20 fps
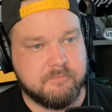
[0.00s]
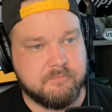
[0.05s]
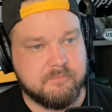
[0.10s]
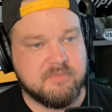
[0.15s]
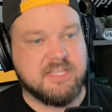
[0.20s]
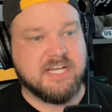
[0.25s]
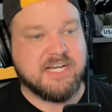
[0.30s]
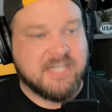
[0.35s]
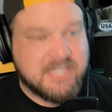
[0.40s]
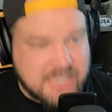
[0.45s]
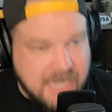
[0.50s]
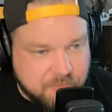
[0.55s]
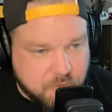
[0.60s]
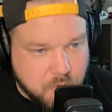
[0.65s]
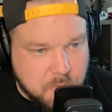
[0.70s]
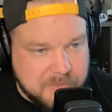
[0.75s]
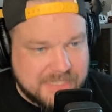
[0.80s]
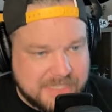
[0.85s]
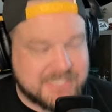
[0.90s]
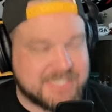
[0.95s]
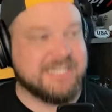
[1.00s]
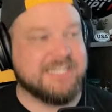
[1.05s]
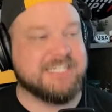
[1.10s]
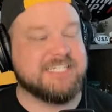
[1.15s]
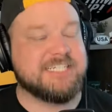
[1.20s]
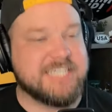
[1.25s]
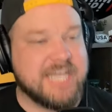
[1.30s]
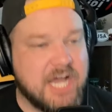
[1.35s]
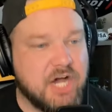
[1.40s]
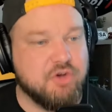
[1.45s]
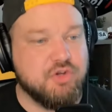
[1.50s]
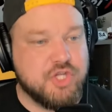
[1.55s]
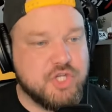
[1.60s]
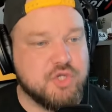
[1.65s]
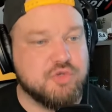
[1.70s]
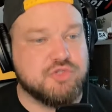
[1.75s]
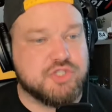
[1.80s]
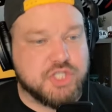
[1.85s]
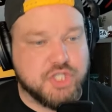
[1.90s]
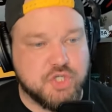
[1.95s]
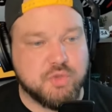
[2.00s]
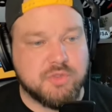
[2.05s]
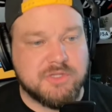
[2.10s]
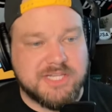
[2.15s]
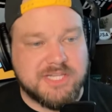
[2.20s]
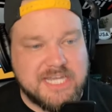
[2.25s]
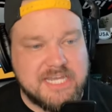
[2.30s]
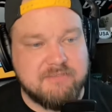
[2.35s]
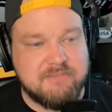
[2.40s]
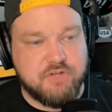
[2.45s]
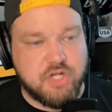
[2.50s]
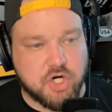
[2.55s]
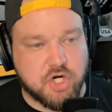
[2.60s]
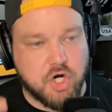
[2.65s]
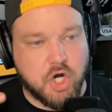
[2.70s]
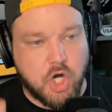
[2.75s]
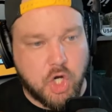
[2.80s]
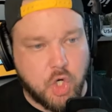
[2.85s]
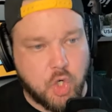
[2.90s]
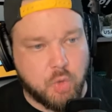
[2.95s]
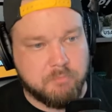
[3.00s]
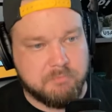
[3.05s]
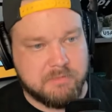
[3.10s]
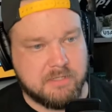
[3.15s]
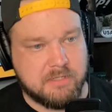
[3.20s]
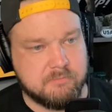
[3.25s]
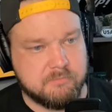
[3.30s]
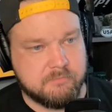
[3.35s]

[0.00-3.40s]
The government can tell you to leave your home.